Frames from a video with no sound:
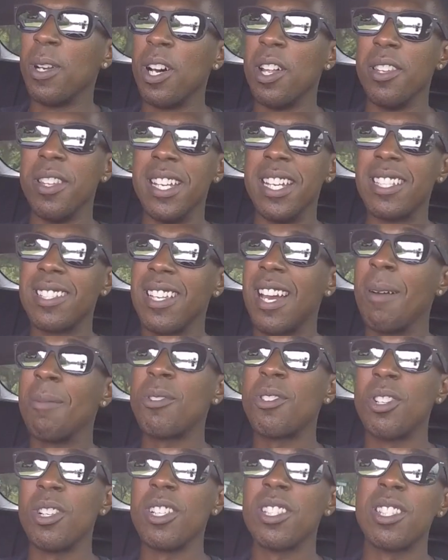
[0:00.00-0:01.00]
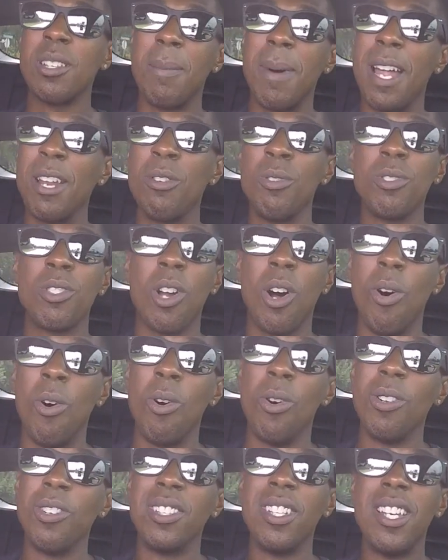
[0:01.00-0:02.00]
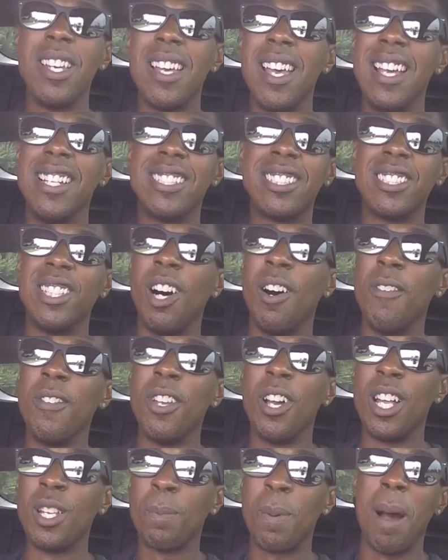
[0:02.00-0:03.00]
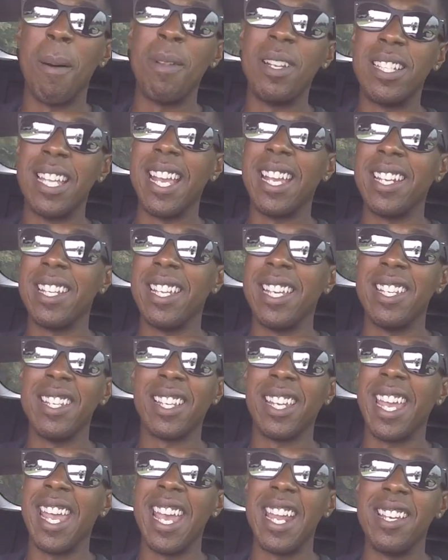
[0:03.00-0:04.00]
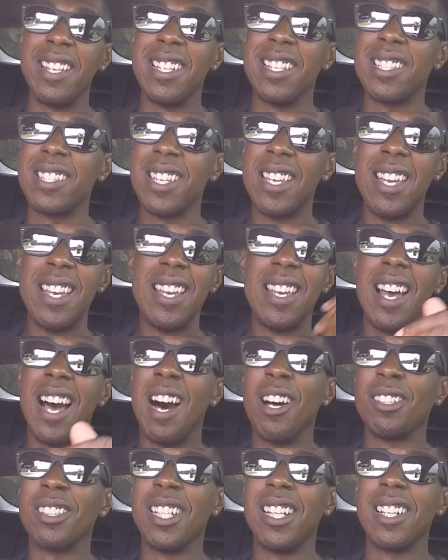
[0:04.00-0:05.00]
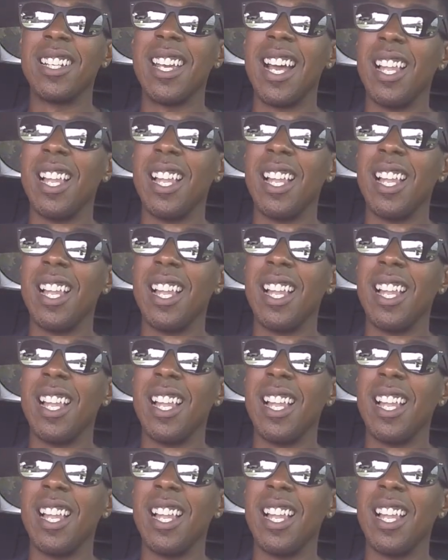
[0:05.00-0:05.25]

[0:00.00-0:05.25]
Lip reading: me on this. I'm sure somebody who's owned a Stelvio has probably taken it in the canyons out there in